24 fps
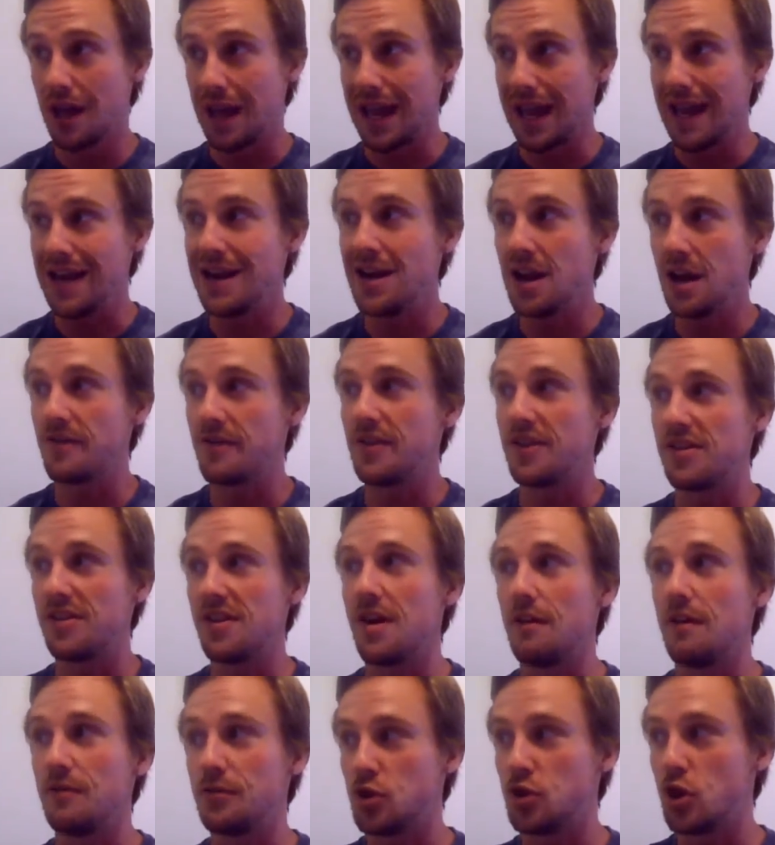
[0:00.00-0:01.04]
in and of
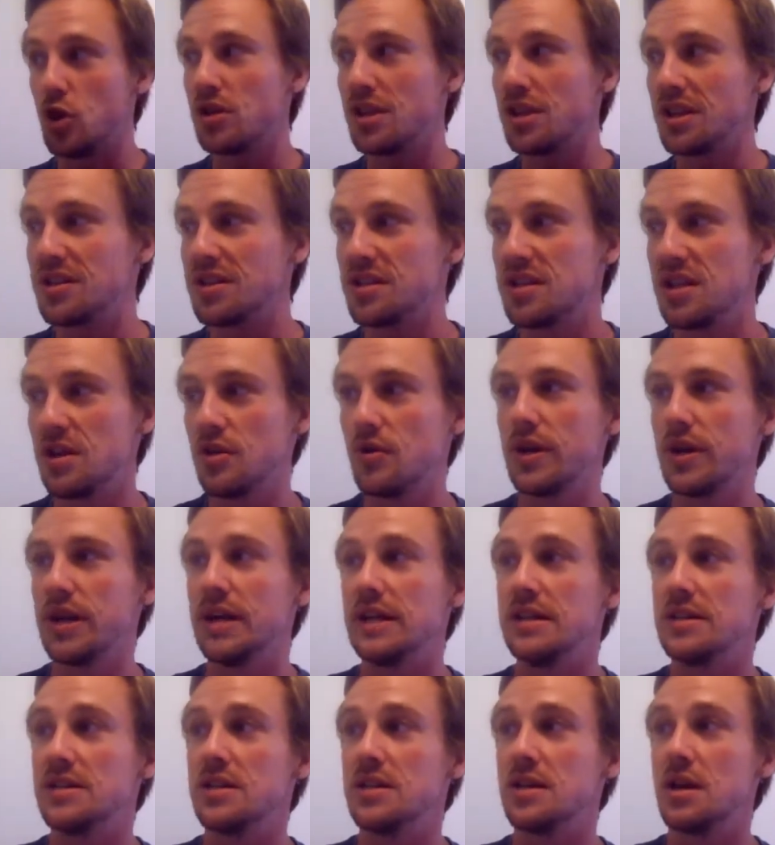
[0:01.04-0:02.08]
itself took the
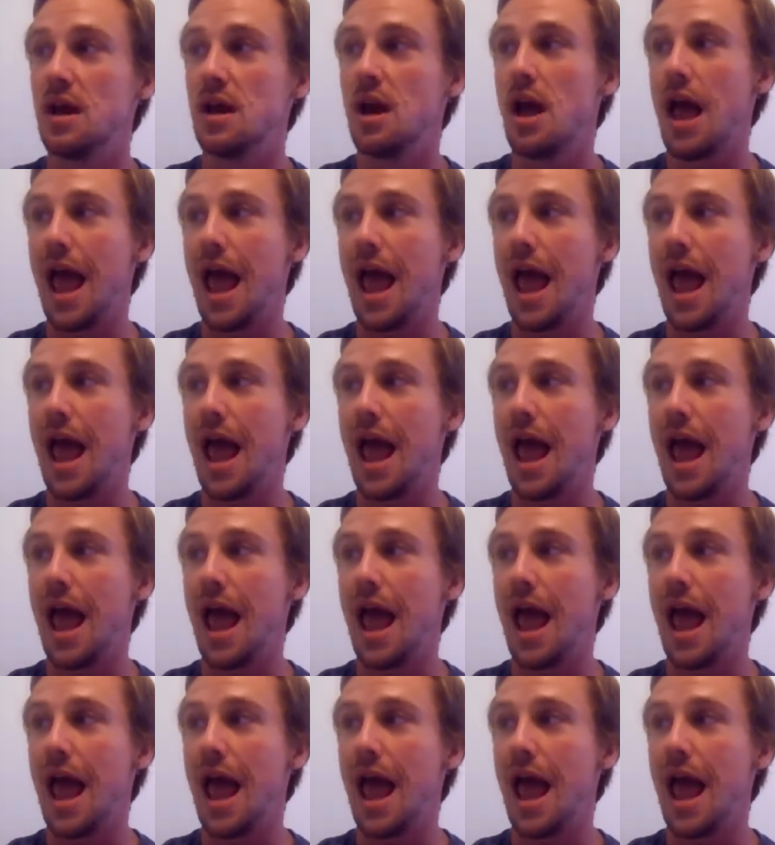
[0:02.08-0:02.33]
series